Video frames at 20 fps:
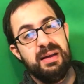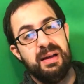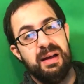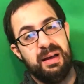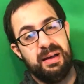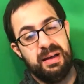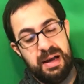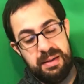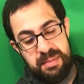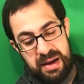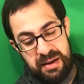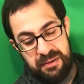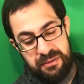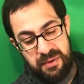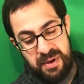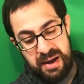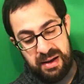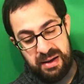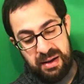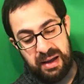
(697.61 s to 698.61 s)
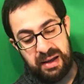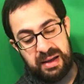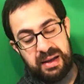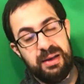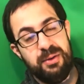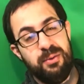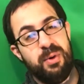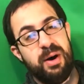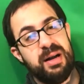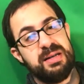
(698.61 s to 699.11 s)
I got my friend like he
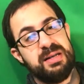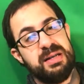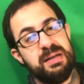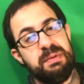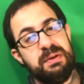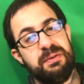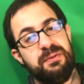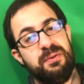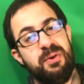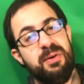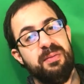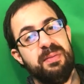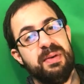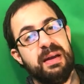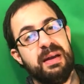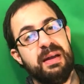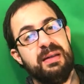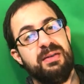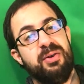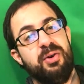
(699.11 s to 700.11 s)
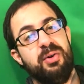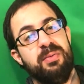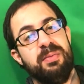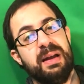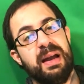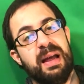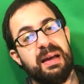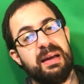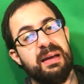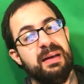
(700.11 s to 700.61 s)
watched it before me and he told me
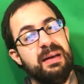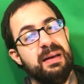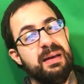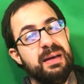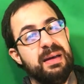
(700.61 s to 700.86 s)
like